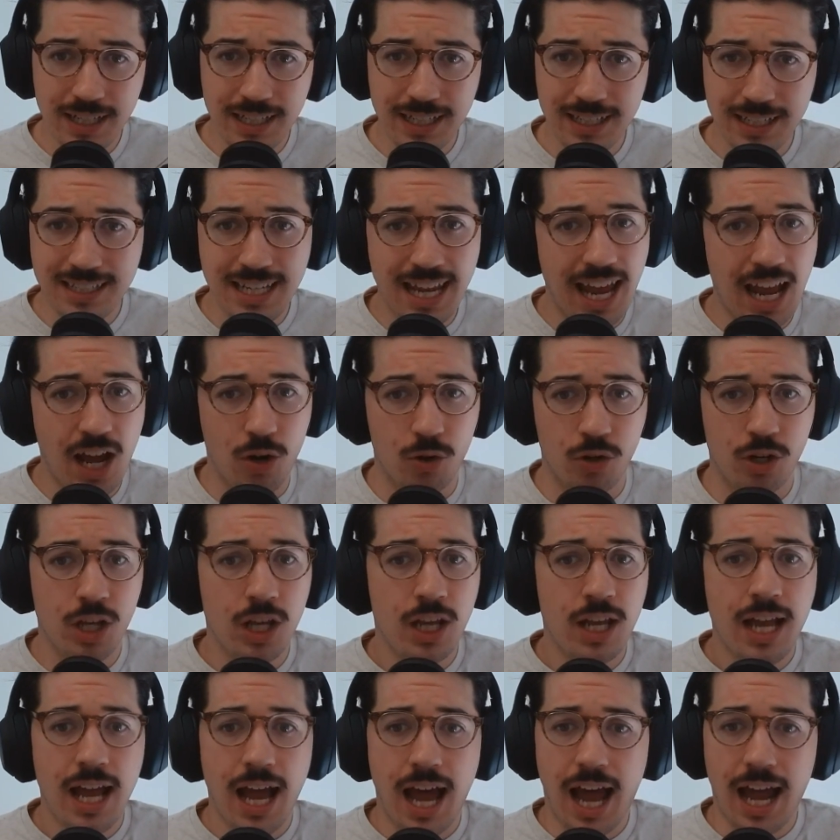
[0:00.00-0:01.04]
it down.
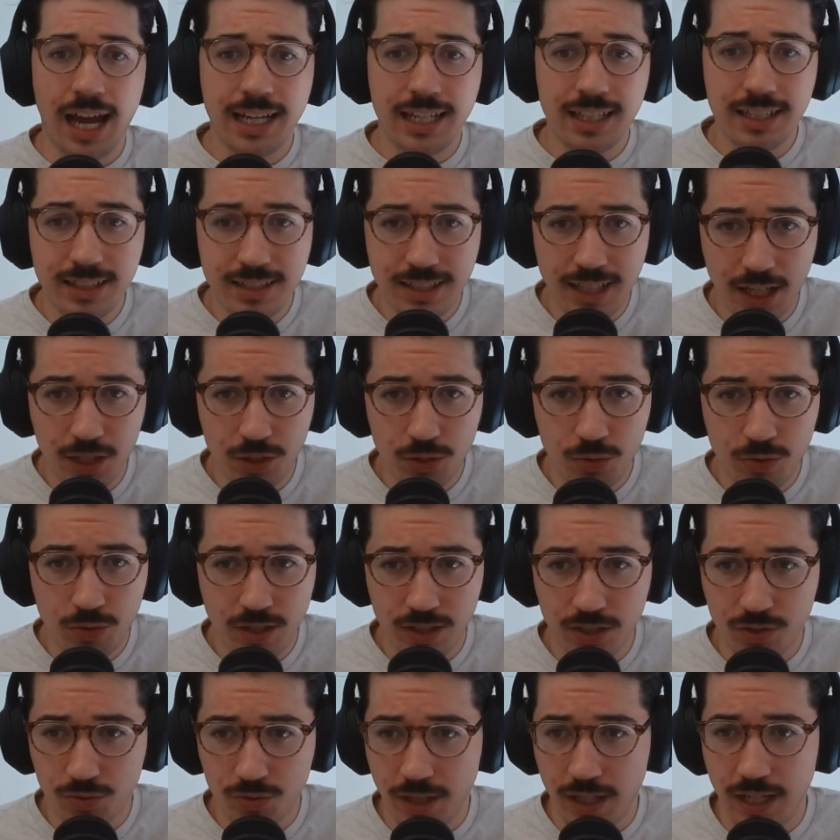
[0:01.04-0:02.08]
I can tell you
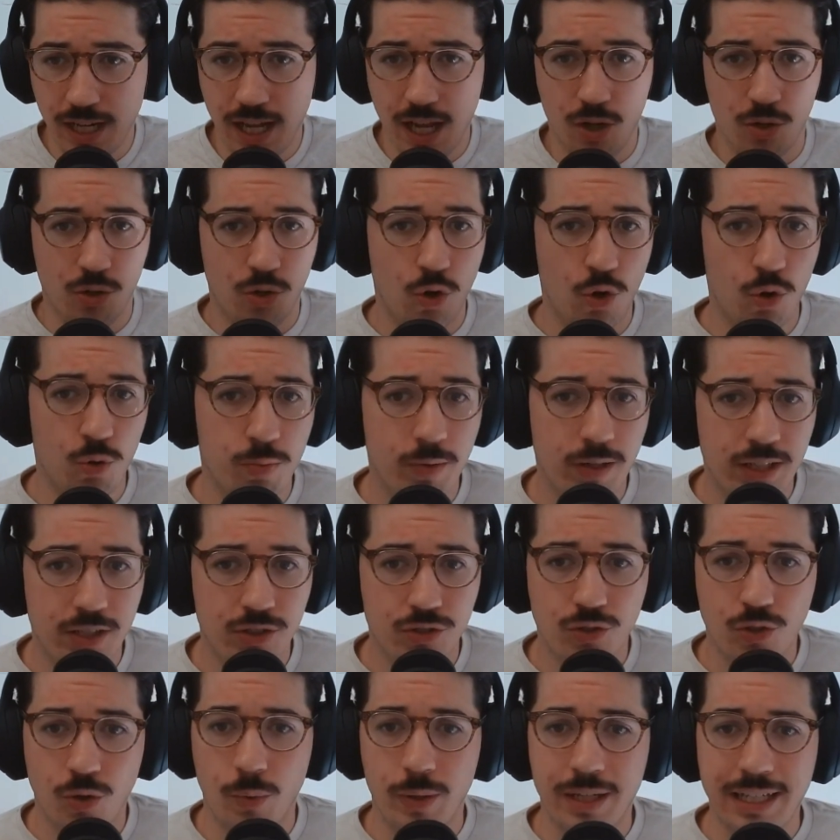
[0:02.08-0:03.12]
this right now.
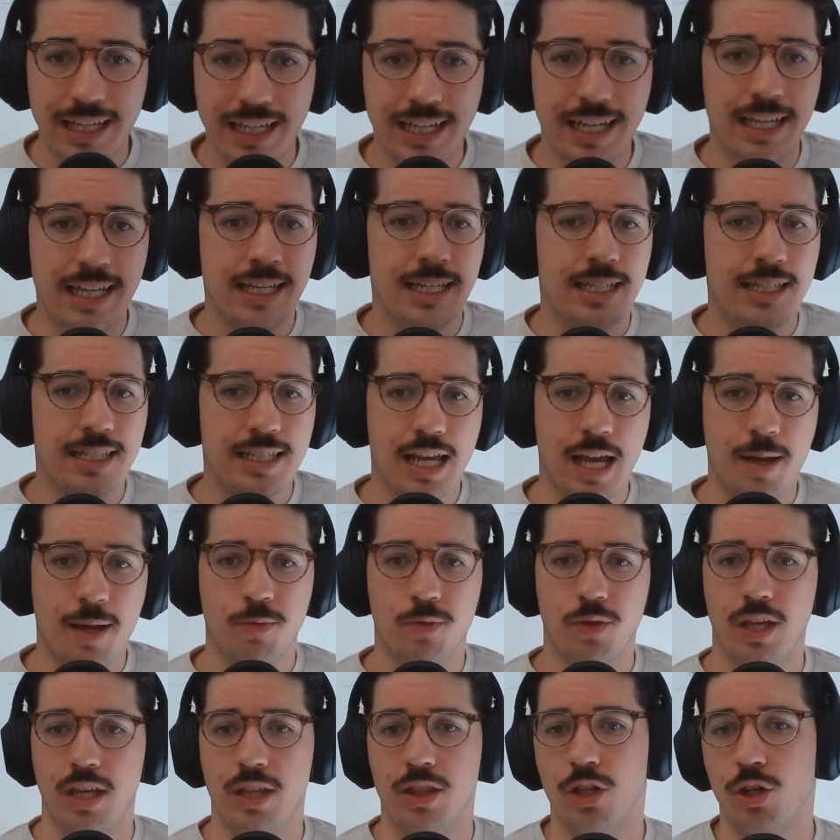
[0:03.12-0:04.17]
Nobody's going in
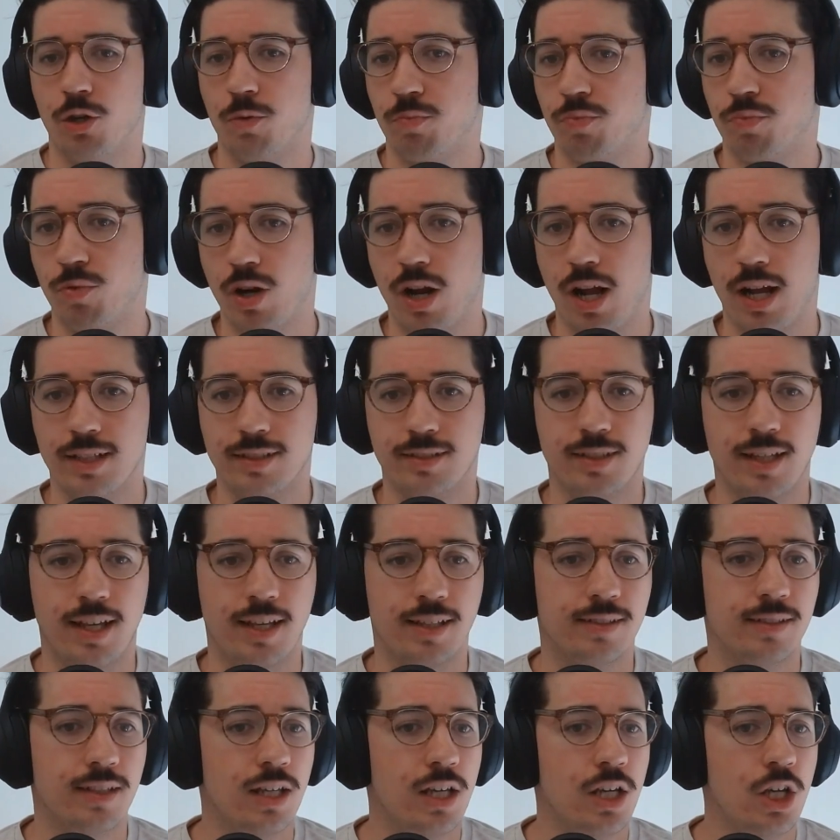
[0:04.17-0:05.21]
depth in their
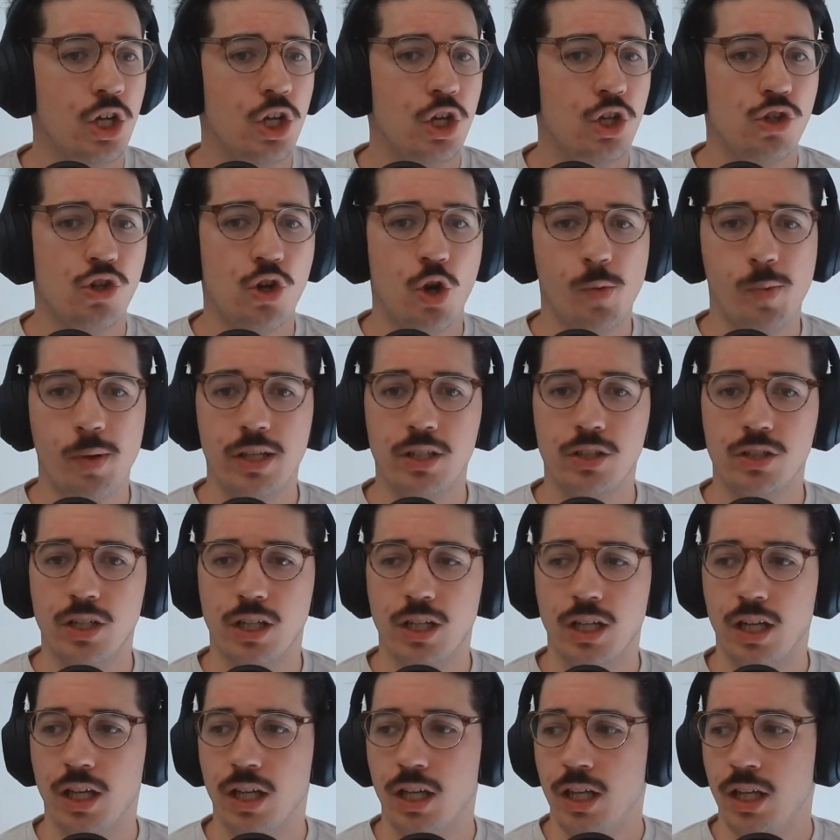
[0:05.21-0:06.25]
process. Nobody's
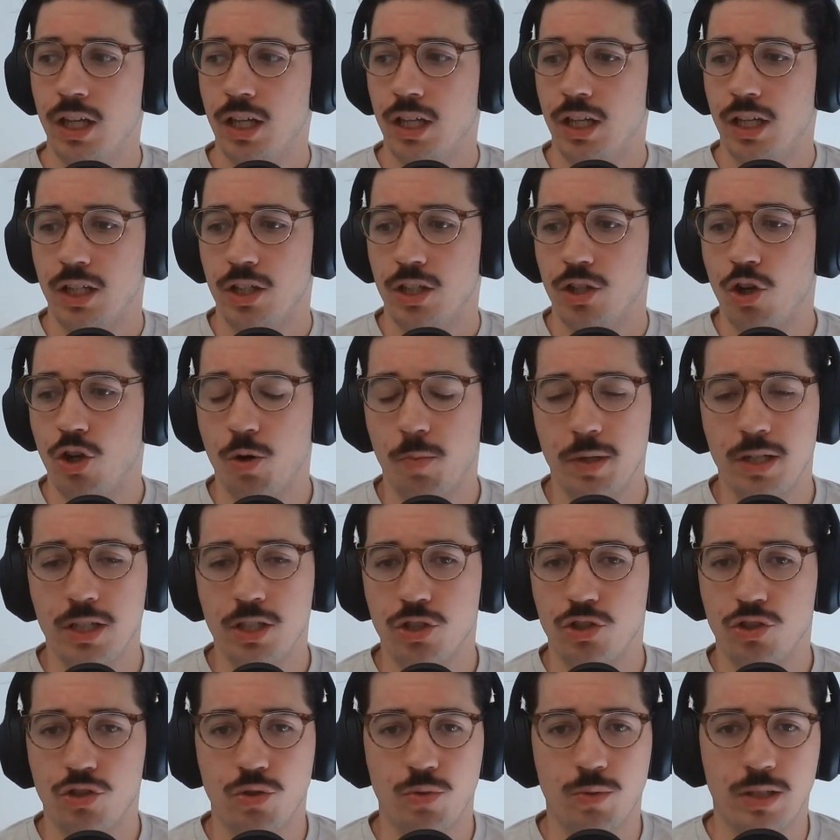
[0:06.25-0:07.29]

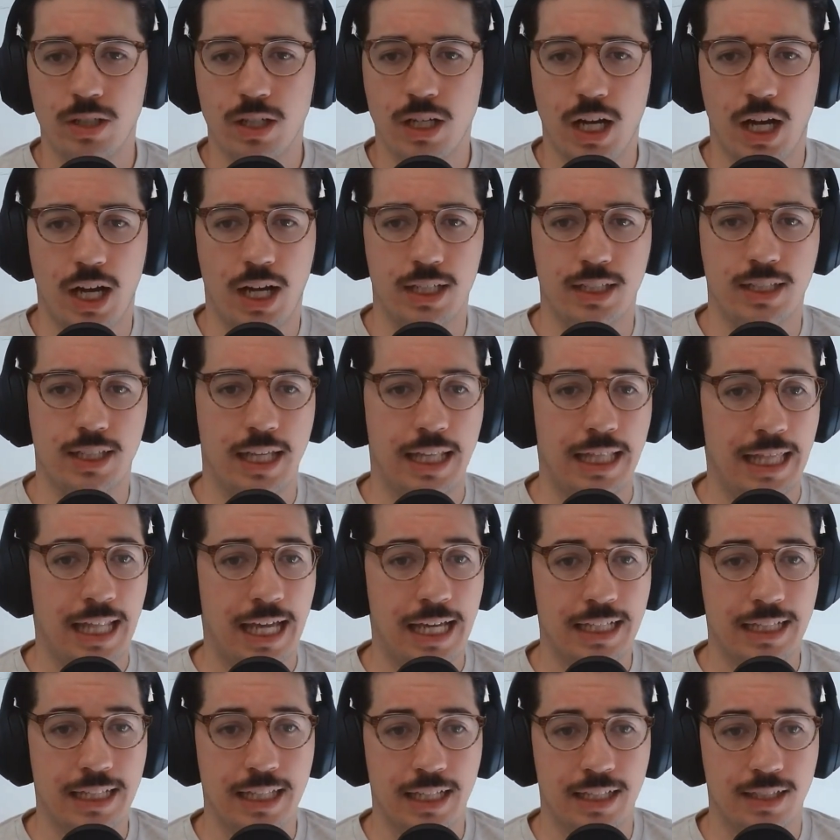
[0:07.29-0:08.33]
doing content
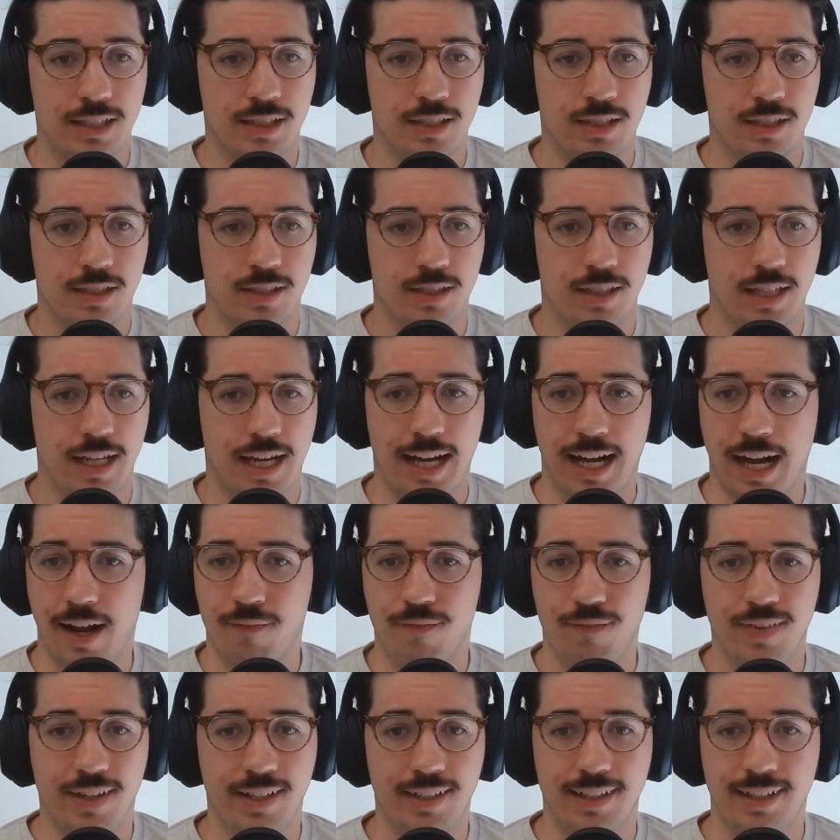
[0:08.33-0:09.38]
like this. And
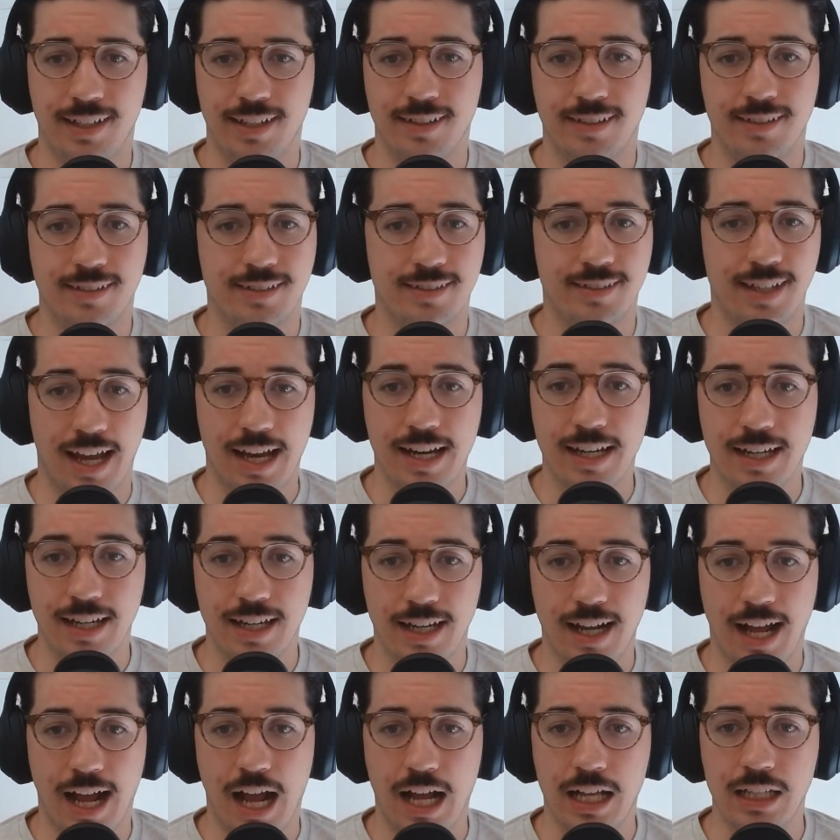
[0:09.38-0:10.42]
I'm feeling
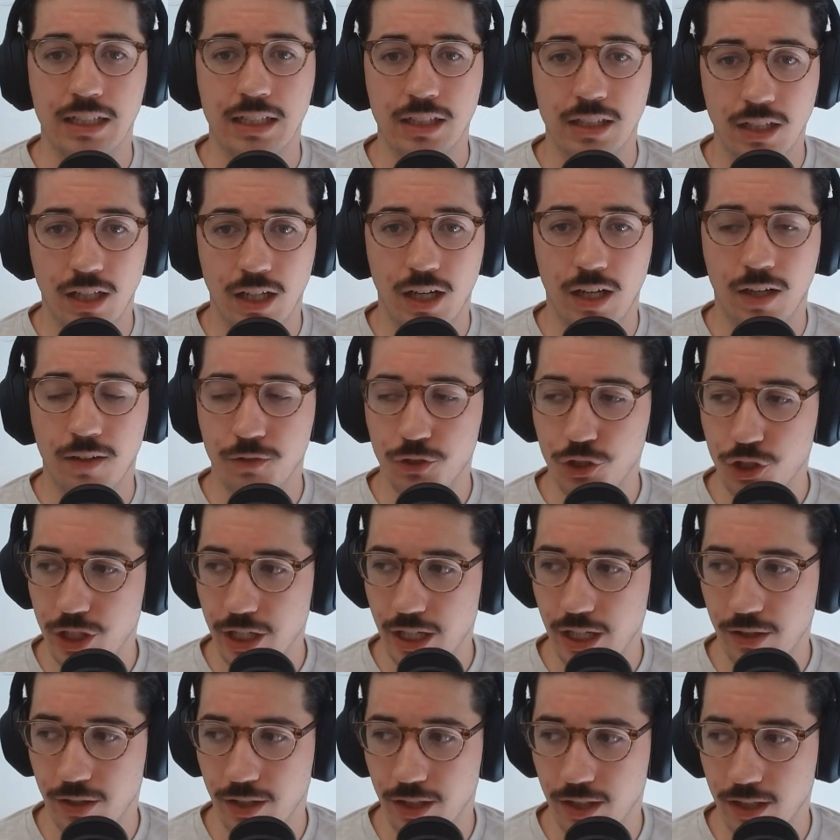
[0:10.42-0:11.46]
excited. I love
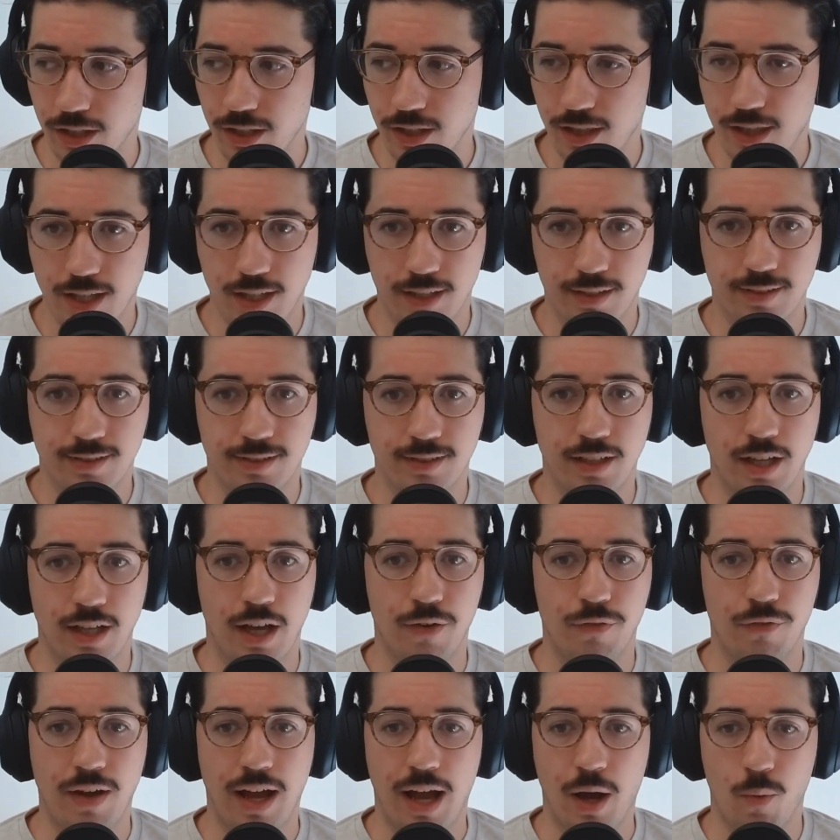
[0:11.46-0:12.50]
sharing this
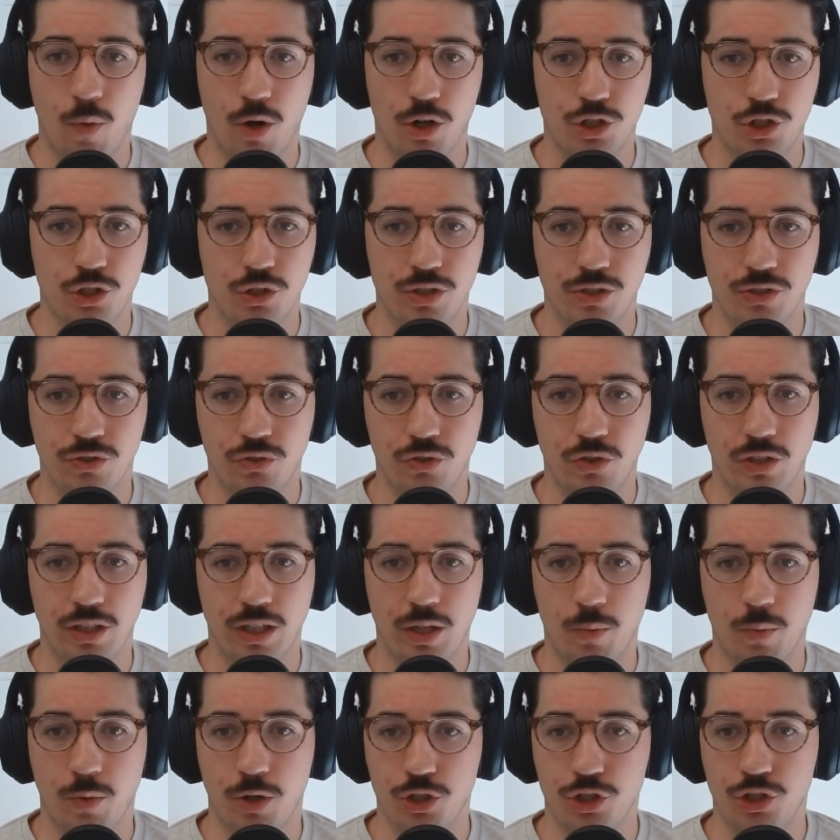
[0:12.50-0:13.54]
stuff. I want you to steal it.
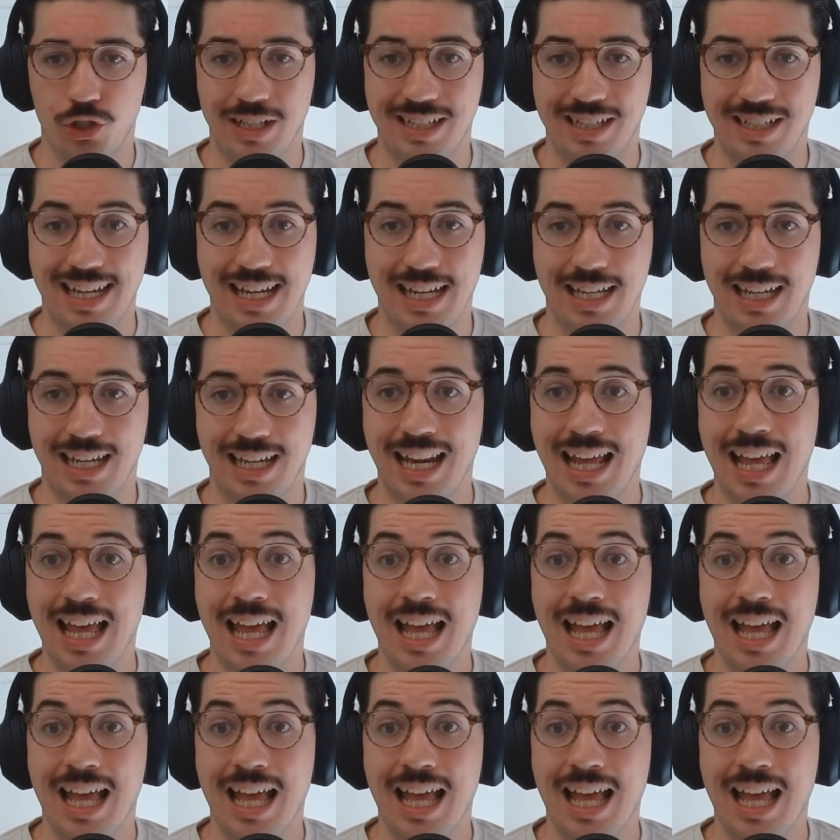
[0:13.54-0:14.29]
I want you to take it.